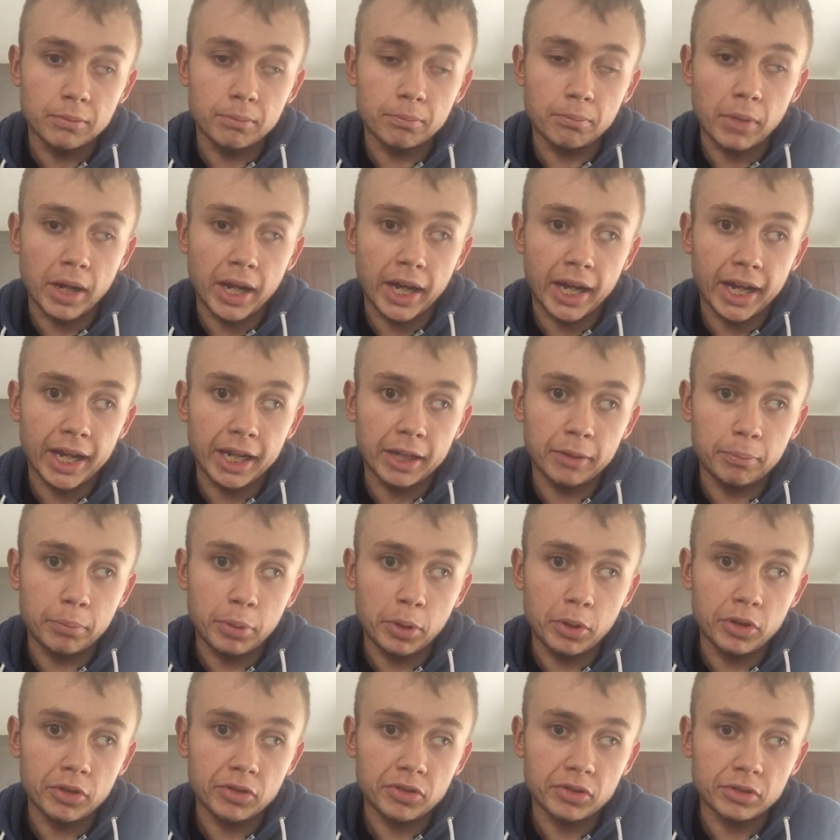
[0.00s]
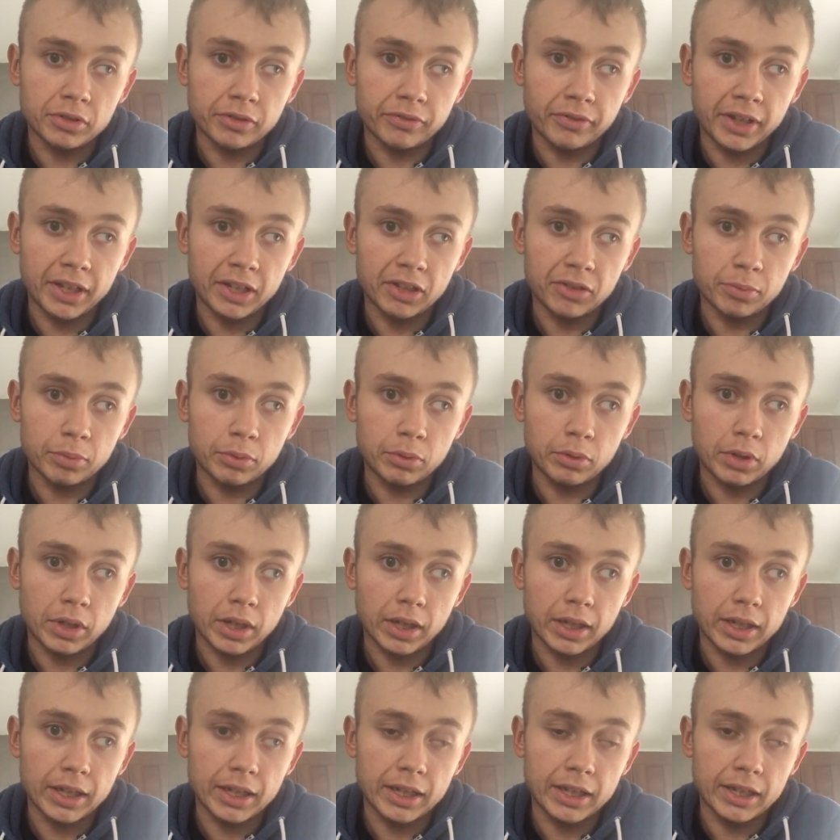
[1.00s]
my personal
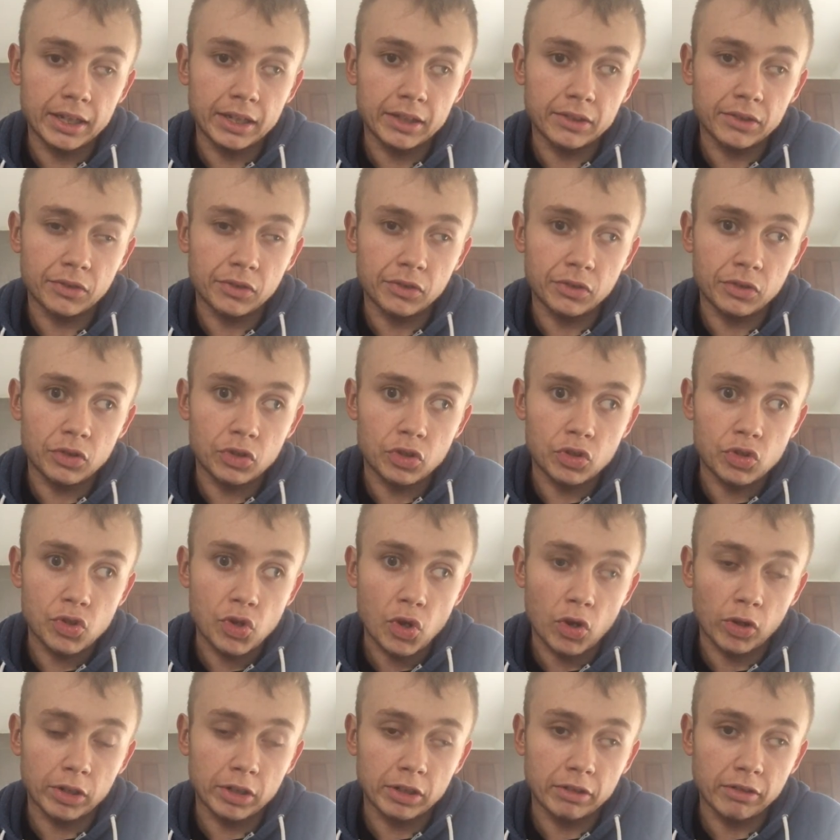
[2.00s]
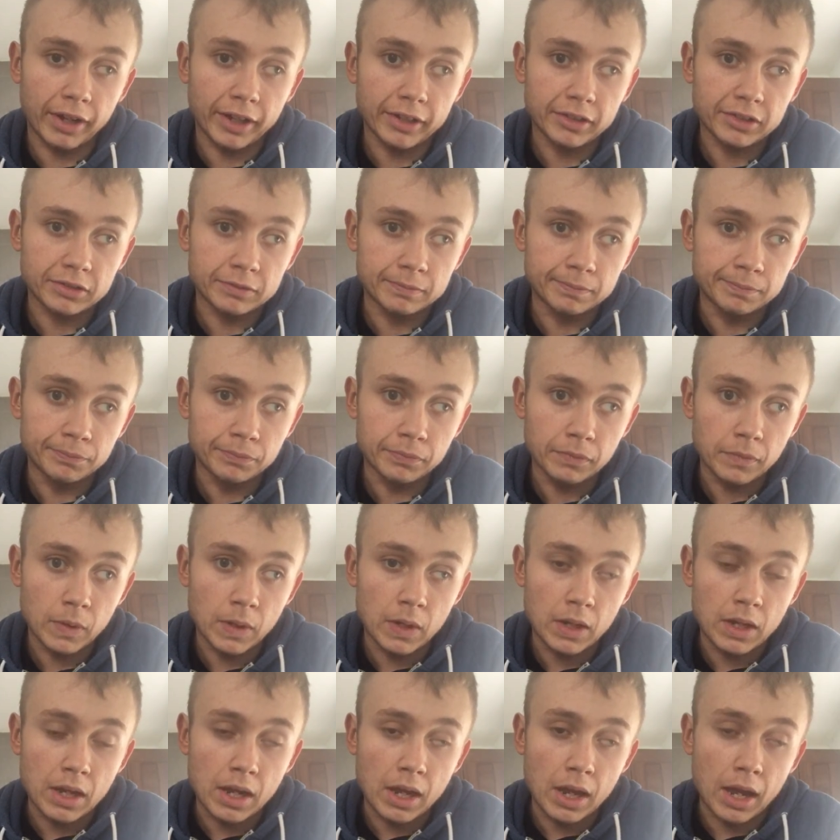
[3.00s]
Facebook is Johnny Gregson.
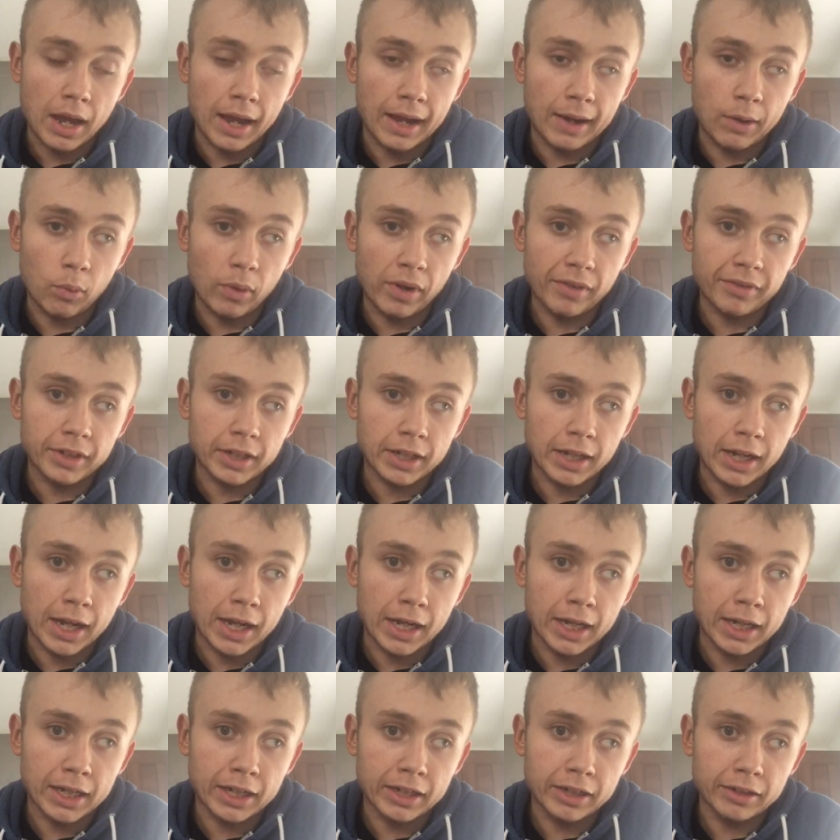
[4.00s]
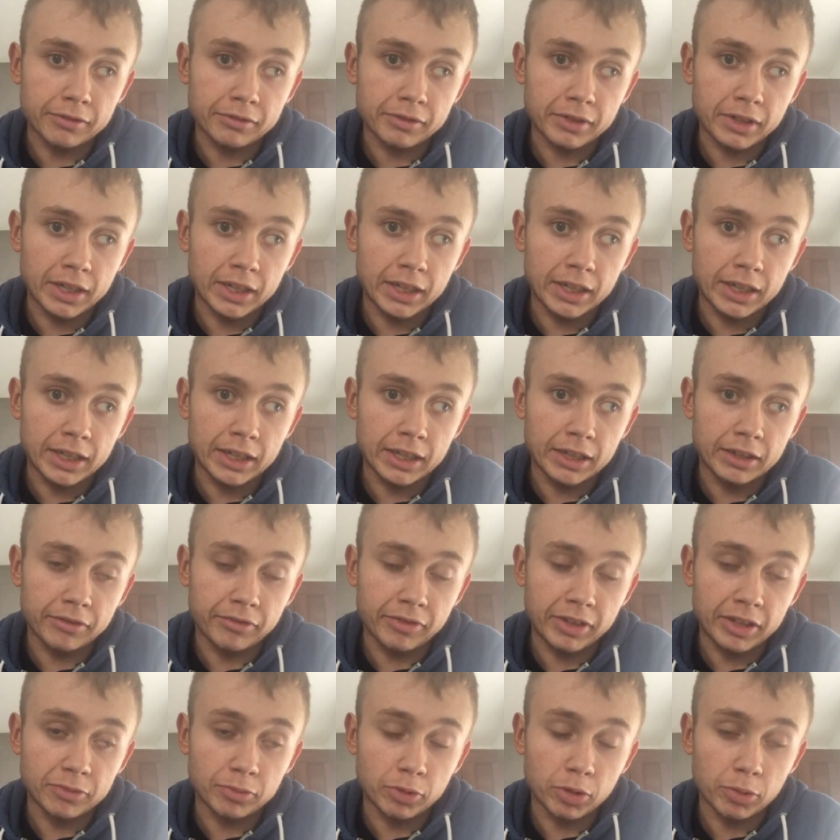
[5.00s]
However, I have a
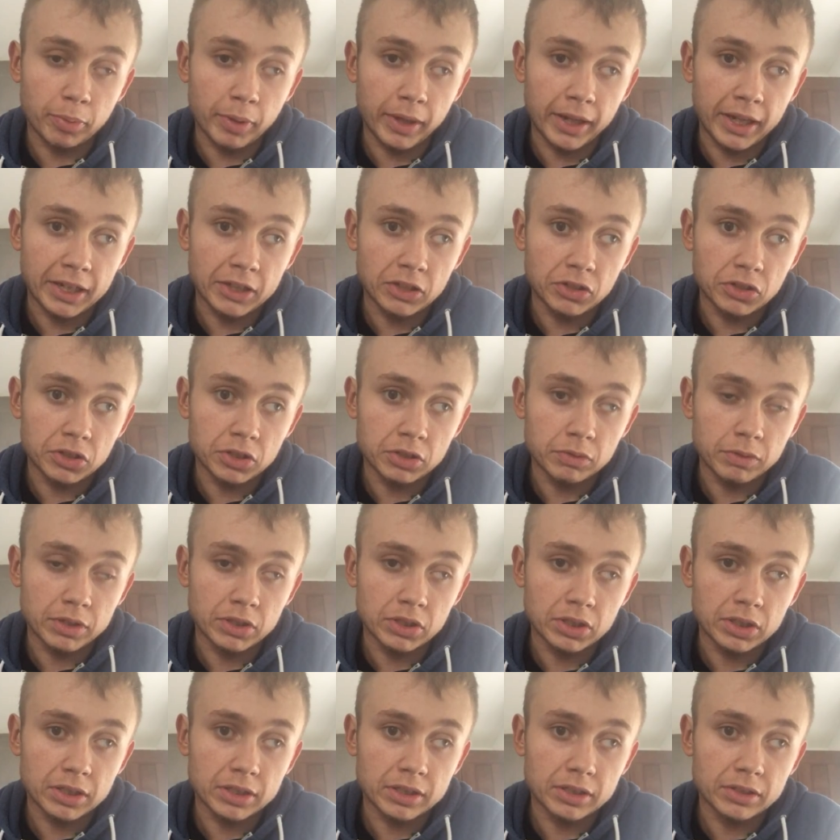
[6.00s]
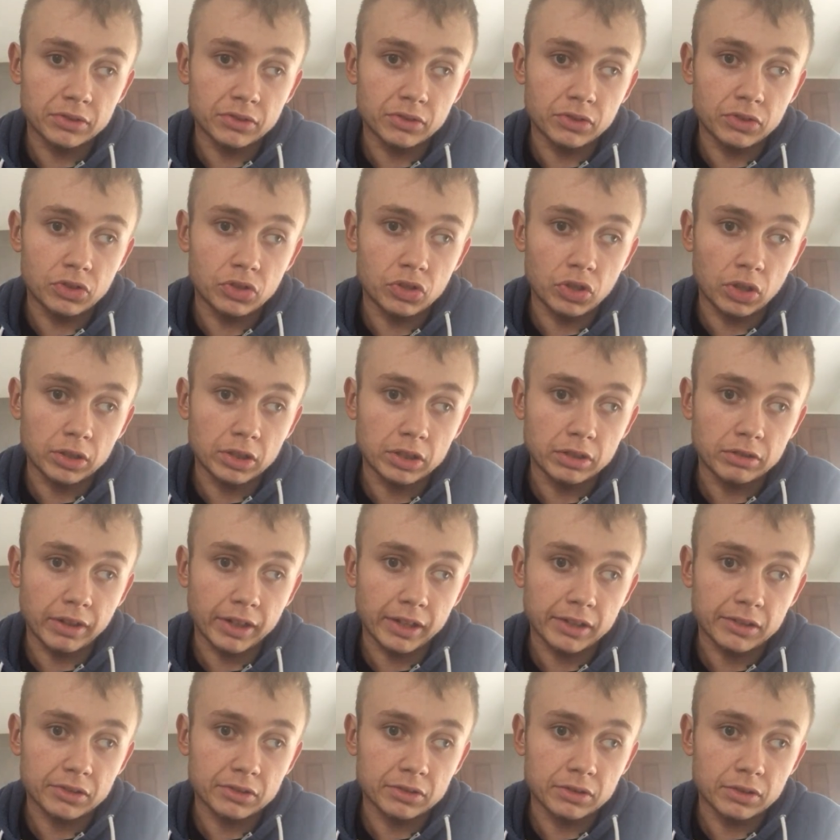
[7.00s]
Facebook page which is Johnny
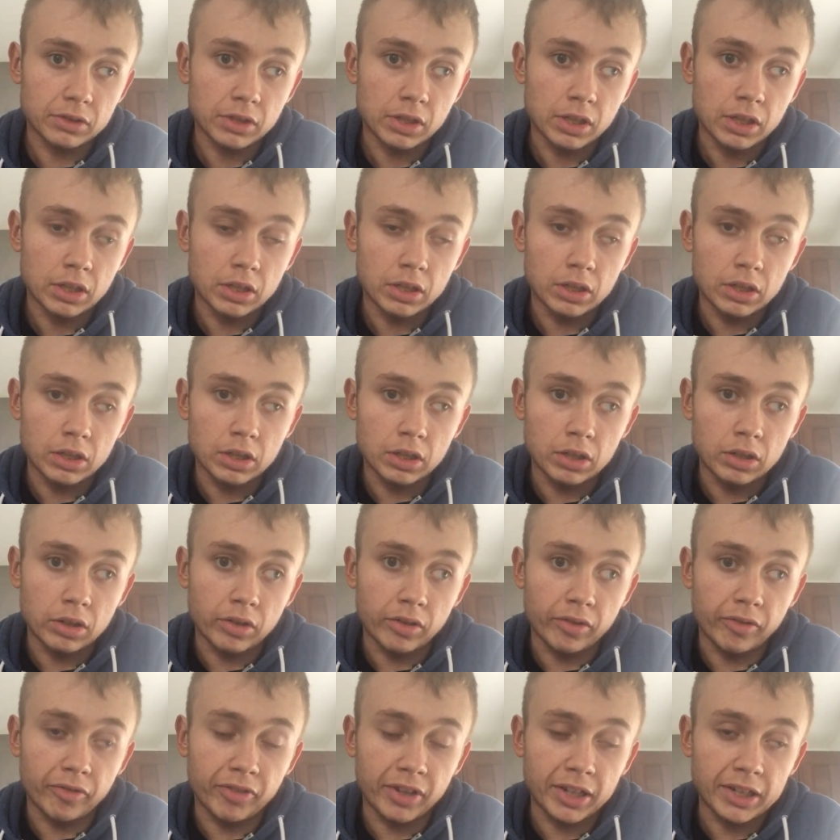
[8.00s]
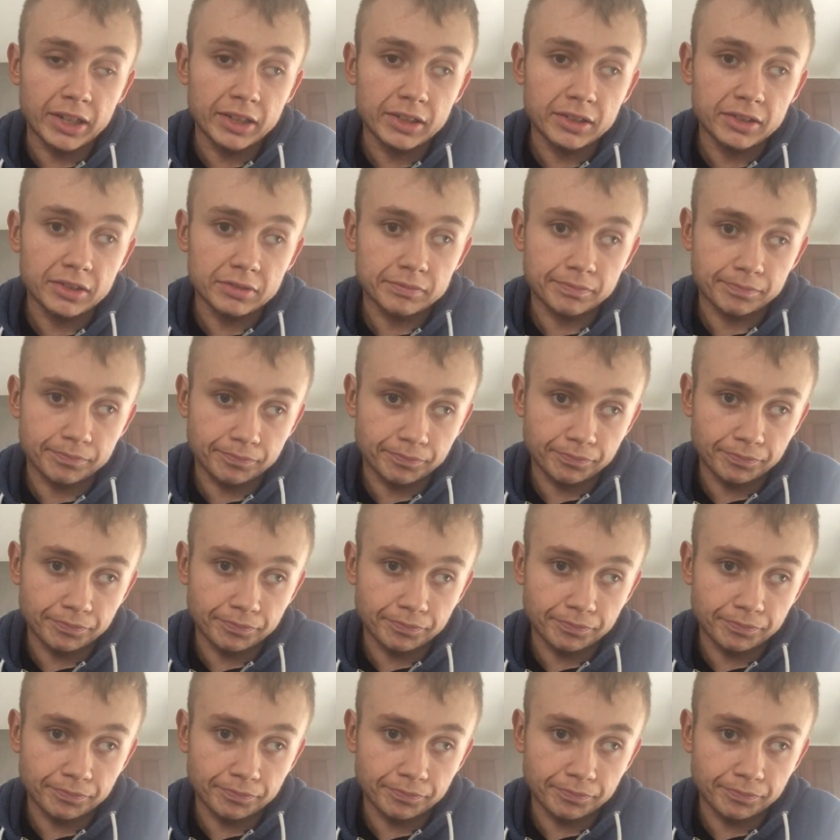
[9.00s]
Gregson Fitness,